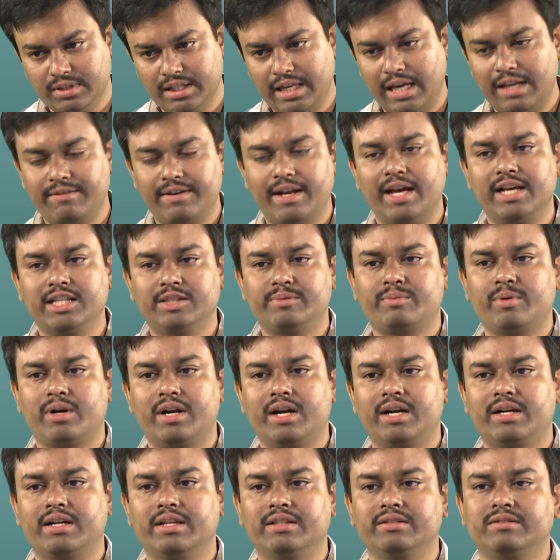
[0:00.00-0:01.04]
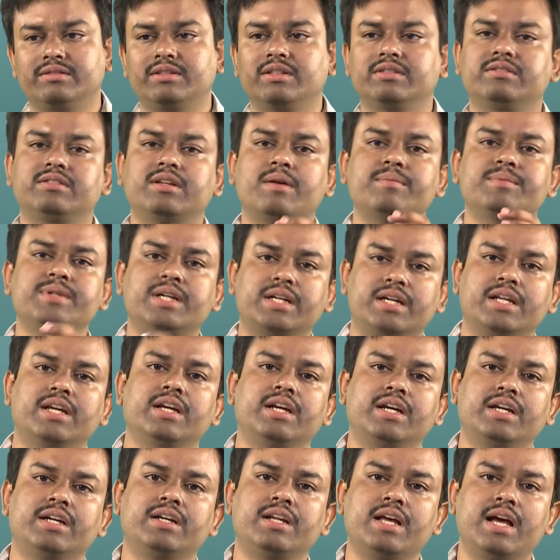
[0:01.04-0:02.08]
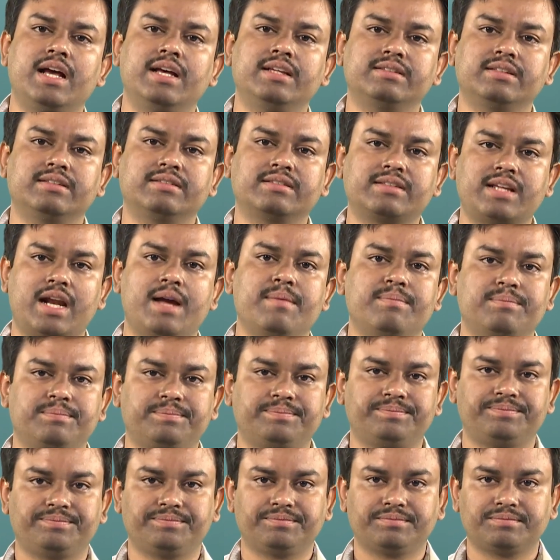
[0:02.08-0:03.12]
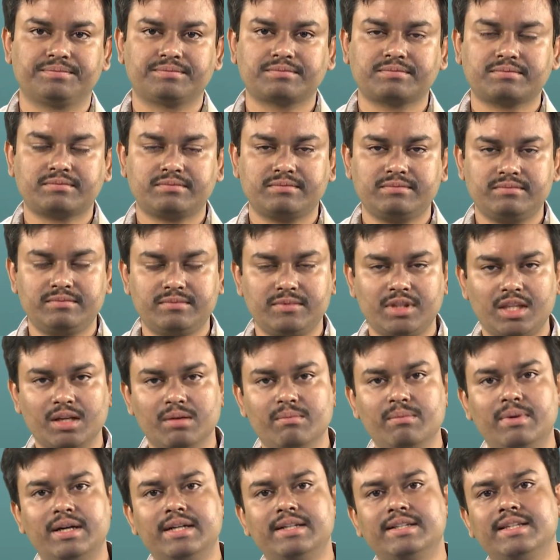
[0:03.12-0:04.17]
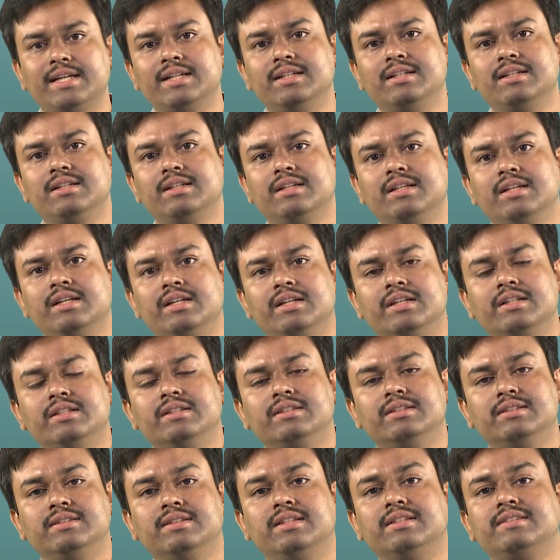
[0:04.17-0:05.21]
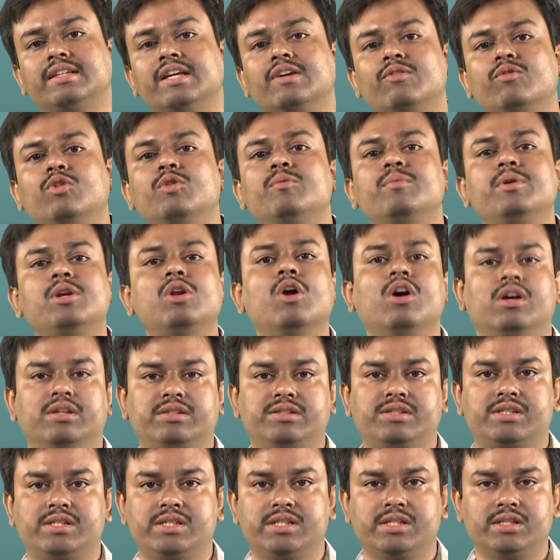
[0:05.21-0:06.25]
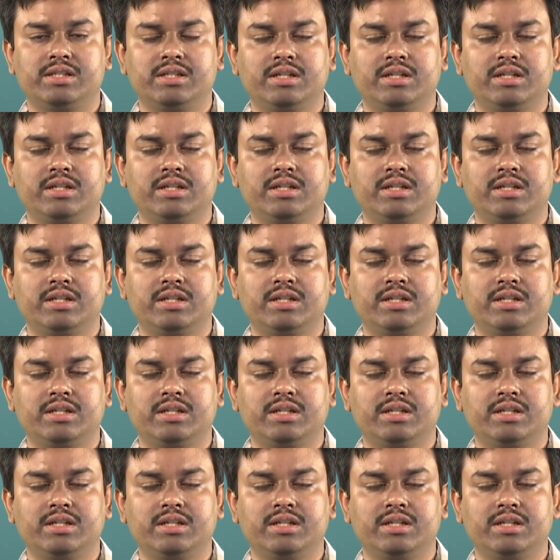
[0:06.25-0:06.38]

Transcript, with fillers: galvanized product is just subjecting it as a scrap, but then the zinc would be lost.